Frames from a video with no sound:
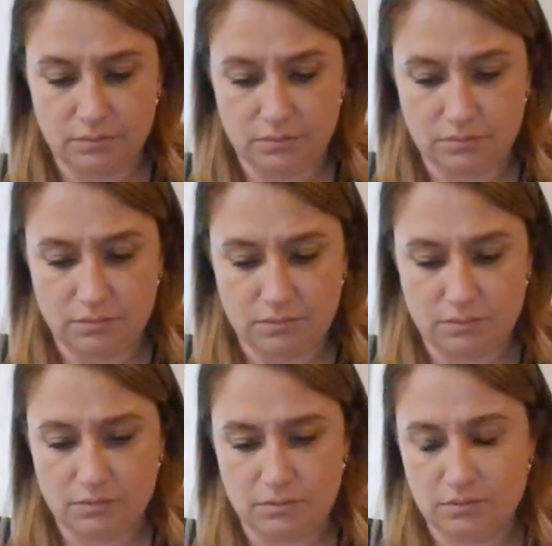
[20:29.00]

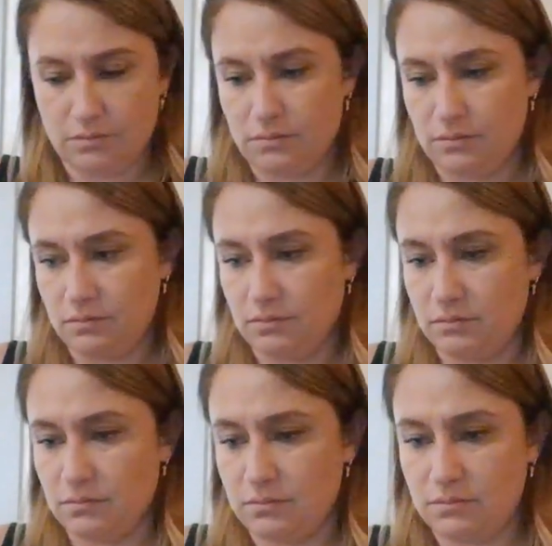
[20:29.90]
Nobody speaks.